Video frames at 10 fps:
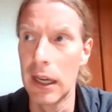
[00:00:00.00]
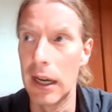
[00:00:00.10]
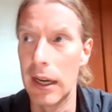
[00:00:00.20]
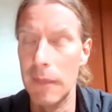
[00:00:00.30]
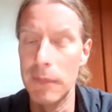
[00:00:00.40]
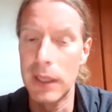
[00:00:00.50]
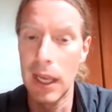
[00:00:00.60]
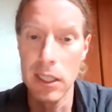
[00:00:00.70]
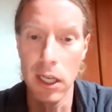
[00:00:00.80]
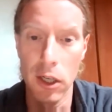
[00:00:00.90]
um,
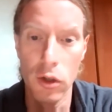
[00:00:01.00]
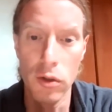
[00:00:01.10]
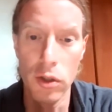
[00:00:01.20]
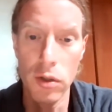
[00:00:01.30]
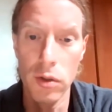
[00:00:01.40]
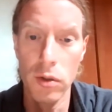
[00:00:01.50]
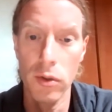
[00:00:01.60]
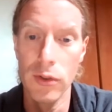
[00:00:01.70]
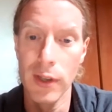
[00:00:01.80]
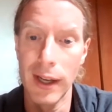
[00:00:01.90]
Kenya who
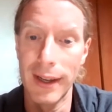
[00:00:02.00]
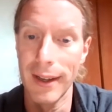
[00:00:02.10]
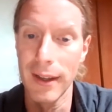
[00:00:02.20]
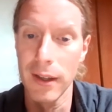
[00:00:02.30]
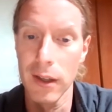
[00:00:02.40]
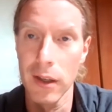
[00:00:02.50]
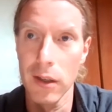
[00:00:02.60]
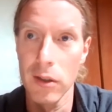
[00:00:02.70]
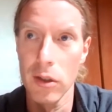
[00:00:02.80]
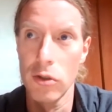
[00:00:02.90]
use uh,
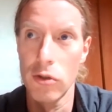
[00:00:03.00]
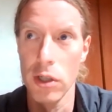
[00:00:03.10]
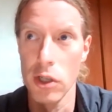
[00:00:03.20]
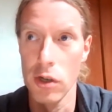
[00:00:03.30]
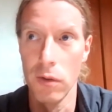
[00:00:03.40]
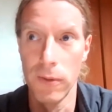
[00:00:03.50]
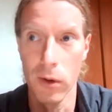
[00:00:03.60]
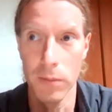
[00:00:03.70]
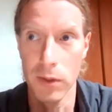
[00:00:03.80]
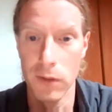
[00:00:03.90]
traditional
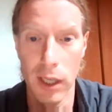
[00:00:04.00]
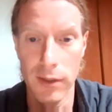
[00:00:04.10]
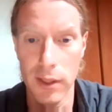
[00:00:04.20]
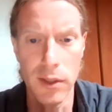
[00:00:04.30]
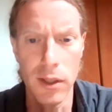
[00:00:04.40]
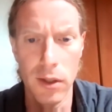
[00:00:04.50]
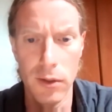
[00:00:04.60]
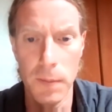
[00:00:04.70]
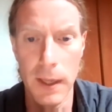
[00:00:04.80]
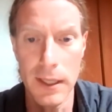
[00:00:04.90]
forms of justice in those
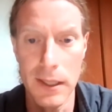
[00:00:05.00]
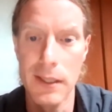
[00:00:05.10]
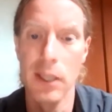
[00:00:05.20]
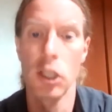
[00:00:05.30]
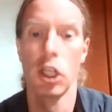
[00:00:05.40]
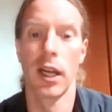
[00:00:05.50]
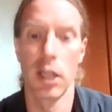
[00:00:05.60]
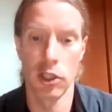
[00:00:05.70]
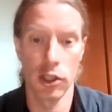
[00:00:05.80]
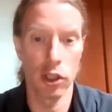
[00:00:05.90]
spaces that try and
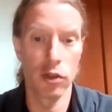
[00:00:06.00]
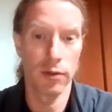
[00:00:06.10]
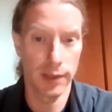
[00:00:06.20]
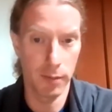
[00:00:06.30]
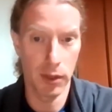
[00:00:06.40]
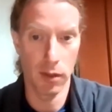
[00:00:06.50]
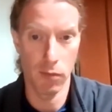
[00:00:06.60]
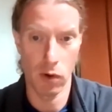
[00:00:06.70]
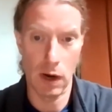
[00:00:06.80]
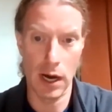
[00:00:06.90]
eschew some of the
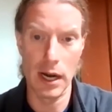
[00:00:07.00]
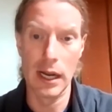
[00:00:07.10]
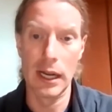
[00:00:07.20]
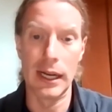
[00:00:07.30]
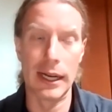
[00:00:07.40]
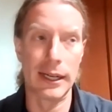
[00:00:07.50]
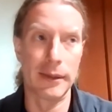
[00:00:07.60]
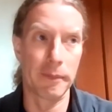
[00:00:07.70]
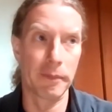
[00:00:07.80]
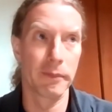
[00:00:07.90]
more
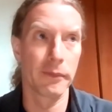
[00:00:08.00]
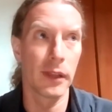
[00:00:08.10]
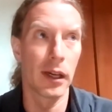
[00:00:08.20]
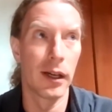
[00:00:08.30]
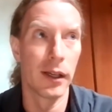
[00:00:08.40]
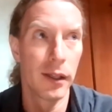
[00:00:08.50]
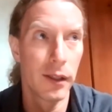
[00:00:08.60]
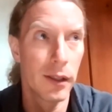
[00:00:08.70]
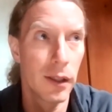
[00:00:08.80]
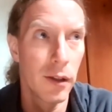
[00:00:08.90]
um, uh,
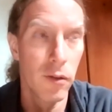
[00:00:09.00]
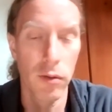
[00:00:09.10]
uh